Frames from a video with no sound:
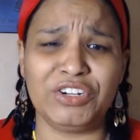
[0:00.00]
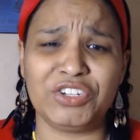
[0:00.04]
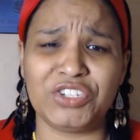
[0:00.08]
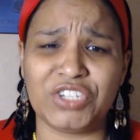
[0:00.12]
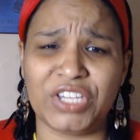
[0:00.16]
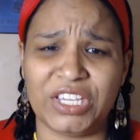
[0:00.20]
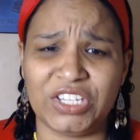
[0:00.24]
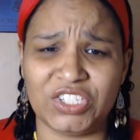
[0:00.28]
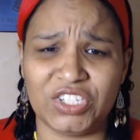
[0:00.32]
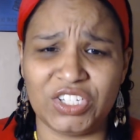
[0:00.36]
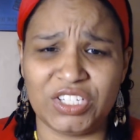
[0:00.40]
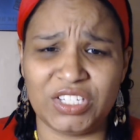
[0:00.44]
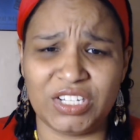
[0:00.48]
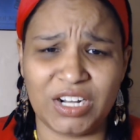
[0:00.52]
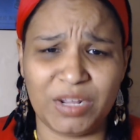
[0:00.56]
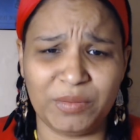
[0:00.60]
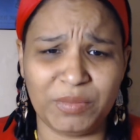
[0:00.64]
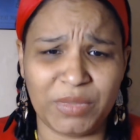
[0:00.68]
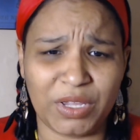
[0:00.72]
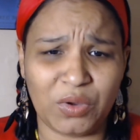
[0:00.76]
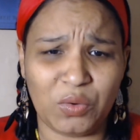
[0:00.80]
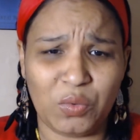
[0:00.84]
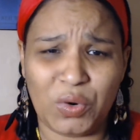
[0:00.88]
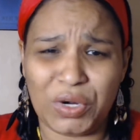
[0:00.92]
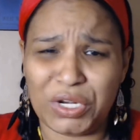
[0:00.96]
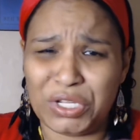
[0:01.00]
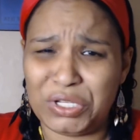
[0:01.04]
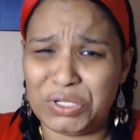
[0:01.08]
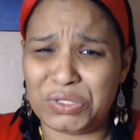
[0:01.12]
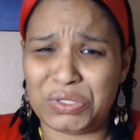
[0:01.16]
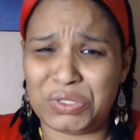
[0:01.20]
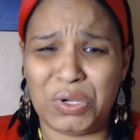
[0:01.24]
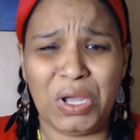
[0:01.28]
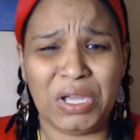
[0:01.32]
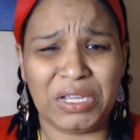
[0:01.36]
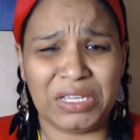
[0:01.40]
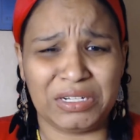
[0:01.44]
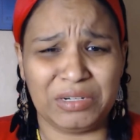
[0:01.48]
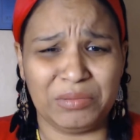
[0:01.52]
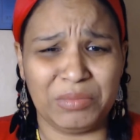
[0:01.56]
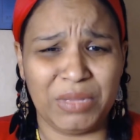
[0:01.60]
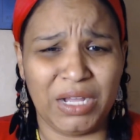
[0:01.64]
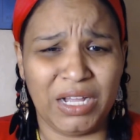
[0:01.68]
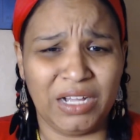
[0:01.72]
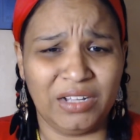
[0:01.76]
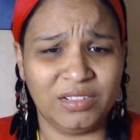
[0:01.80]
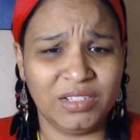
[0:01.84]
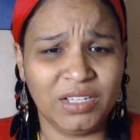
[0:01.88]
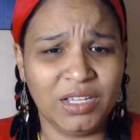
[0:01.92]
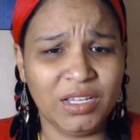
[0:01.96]
changes and i'm like what are you talking
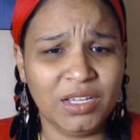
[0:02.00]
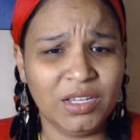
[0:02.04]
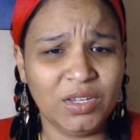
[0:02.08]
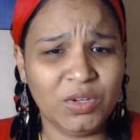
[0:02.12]
about